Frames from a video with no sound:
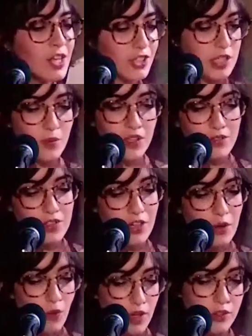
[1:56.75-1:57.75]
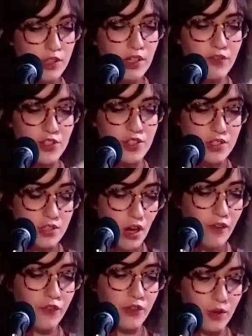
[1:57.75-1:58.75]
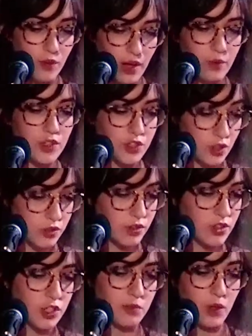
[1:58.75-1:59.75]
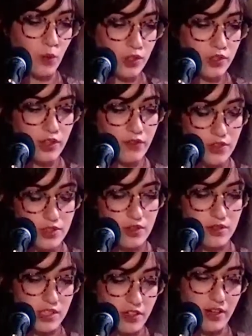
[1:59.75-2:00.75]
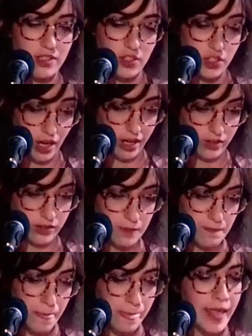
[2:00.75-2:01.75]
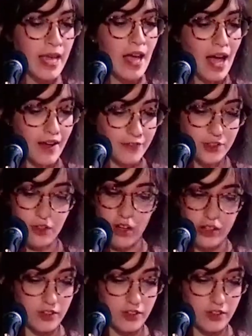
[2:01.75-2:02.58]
just when you start wondering if you should stop fooling around with children, she'll be wondering if you still see her as a child. After all,